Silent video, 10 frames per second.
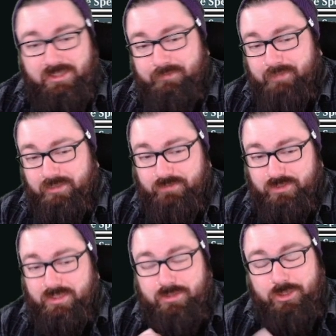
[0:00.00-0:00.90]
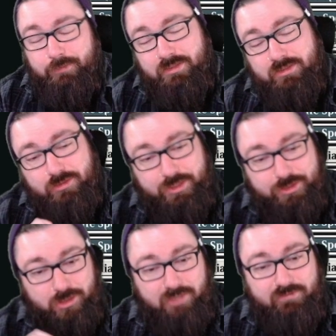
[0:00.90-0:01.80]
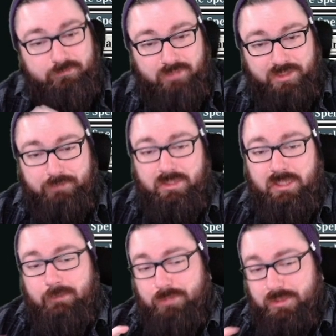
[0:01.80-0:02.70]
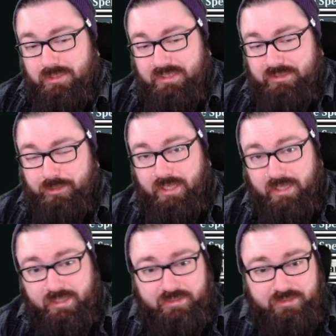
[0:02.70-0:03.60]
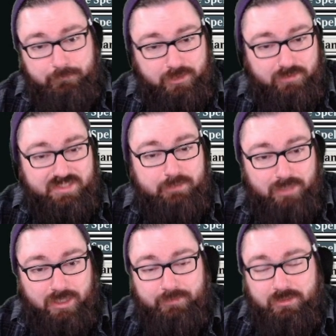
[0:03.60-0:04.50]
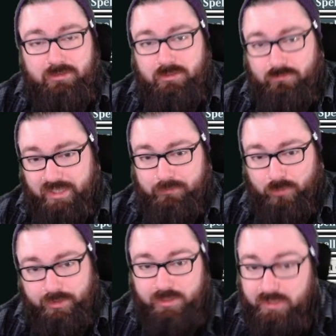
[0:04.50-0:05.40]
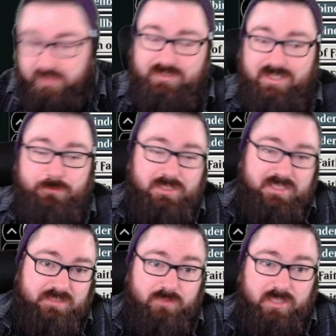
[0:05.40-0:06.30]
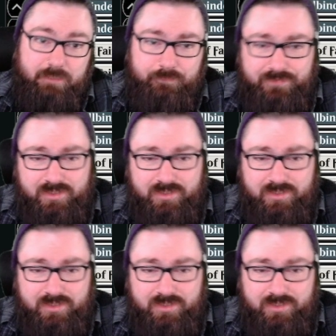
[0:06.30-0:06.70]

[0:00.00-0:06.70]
You may reveal a human creature card from among them, put it in your hand, put the rest in the bomb in a random order. So that's pretty decent for that.